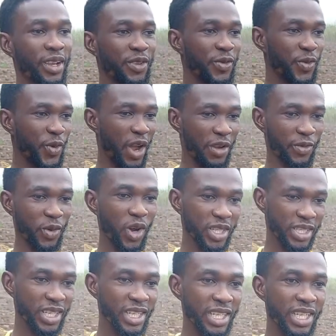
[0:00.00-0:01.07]
if you have
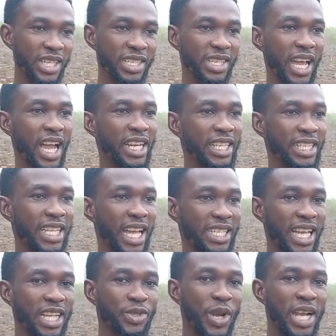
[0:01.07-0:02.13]
gotten this and it
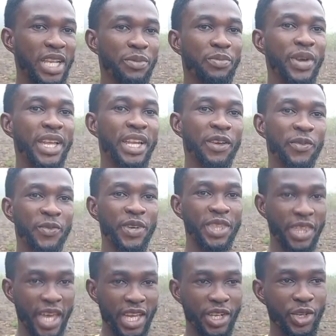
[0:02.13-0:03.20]
has actually
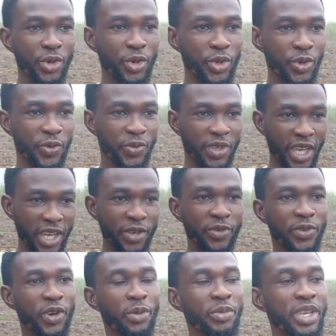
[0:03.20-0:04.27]
benefited you, you've gained
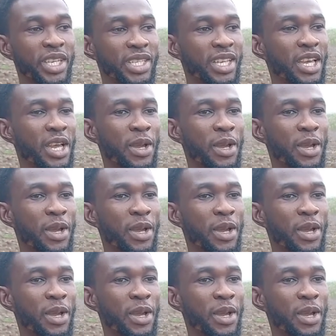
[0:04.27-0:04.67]
from it,